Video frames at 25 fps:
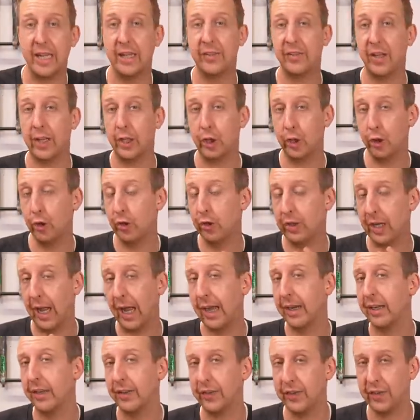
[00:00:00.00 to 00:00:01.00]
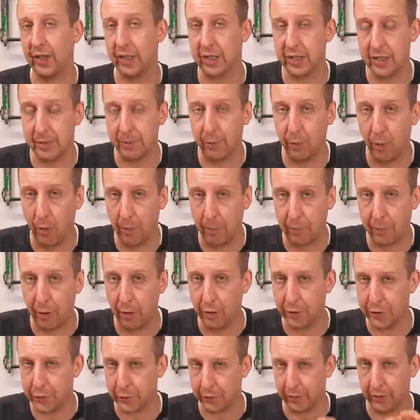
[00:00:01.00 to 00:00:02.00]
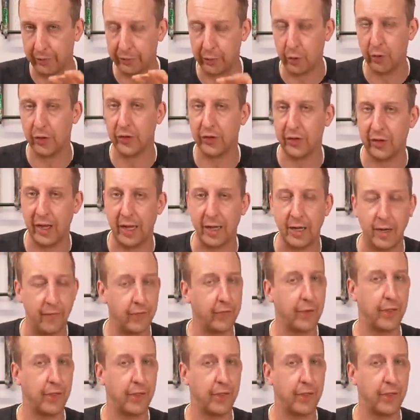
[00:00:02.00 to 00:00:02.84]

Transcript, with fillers: is a good and a sensible approach, although I've got to stand up